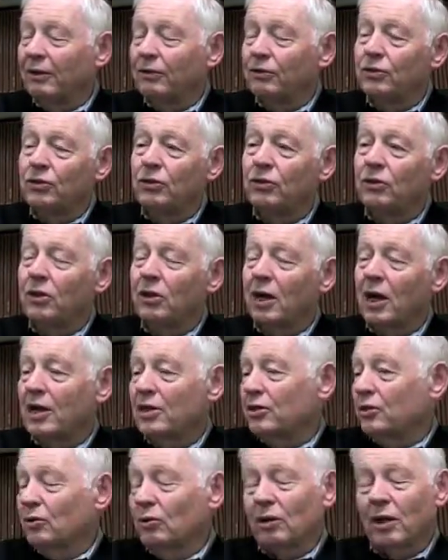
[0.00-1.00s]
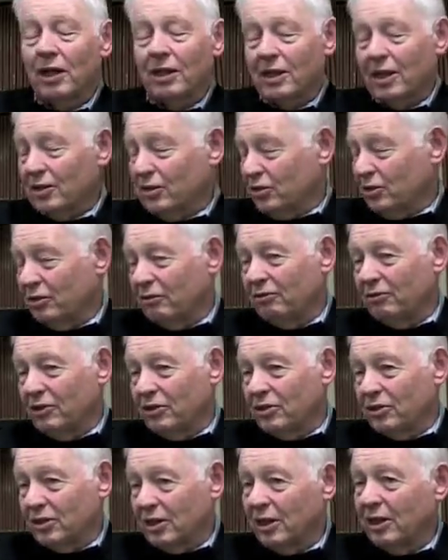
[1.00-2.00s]
to the high school, like that
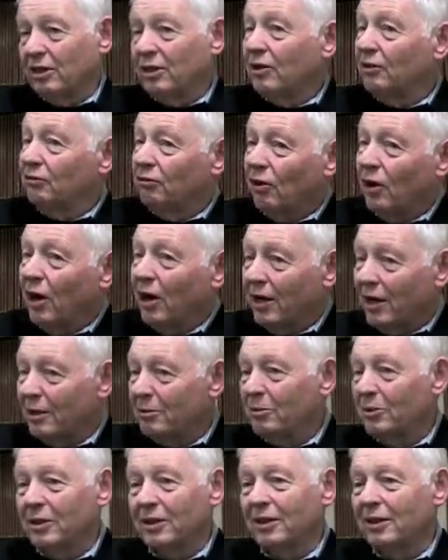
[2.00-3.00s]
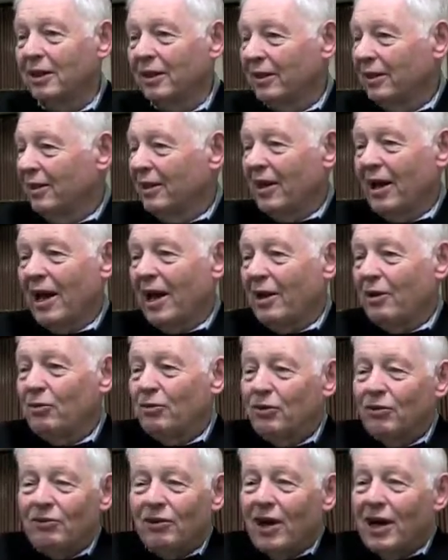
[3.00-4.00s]
Stravinsky Gavotte. I mean, I don't
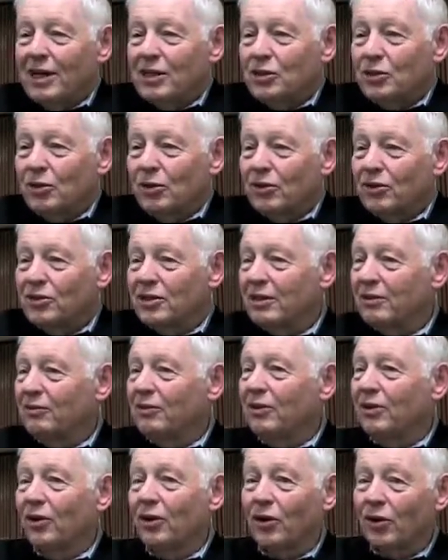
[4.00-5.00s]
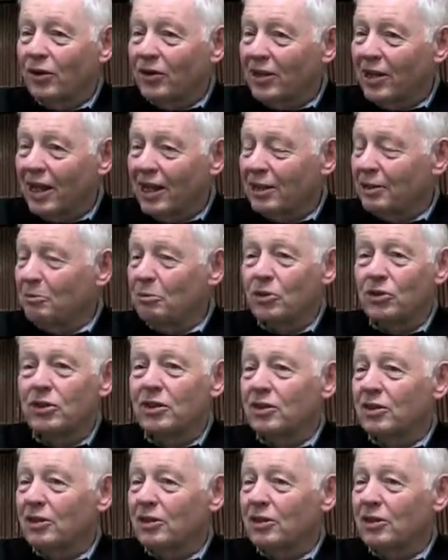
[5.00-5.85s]
know if a high school has even heard of that. The music's